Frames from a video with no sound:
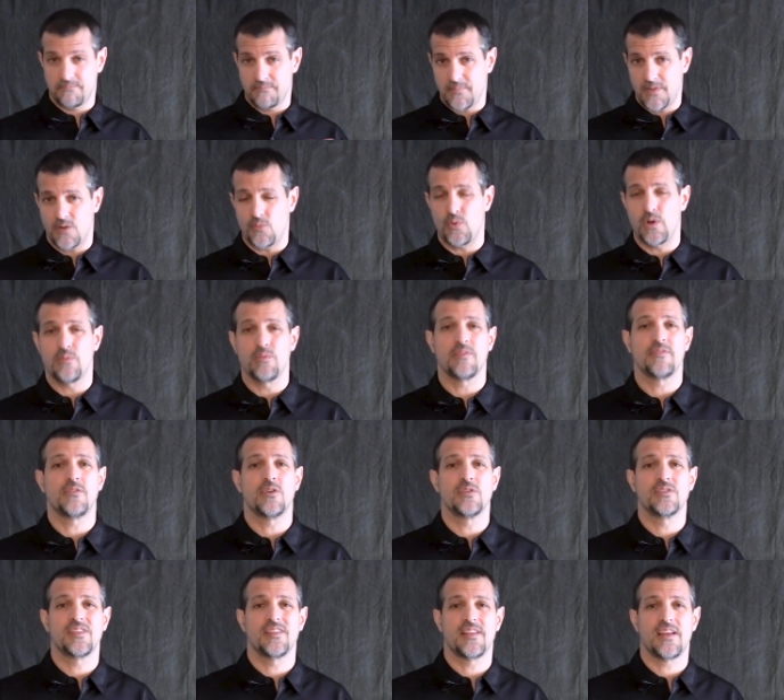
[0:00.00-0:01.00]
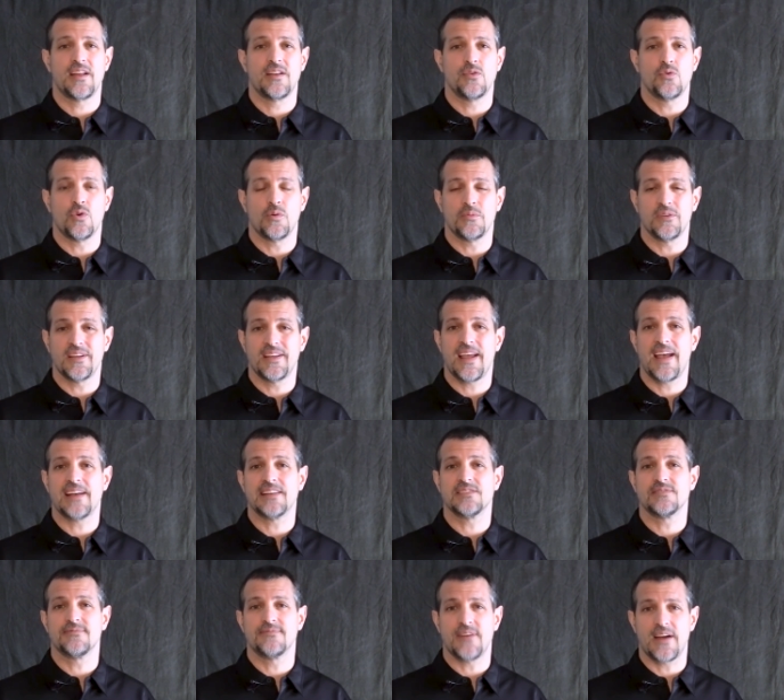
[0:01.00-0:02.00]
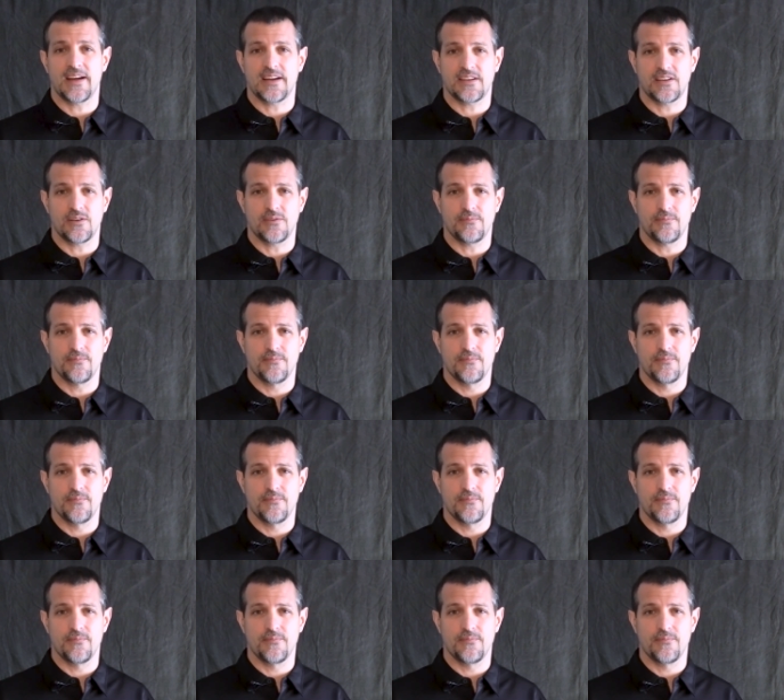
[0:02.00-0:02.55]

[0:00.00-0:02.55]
And we refer to that normally as vacuum.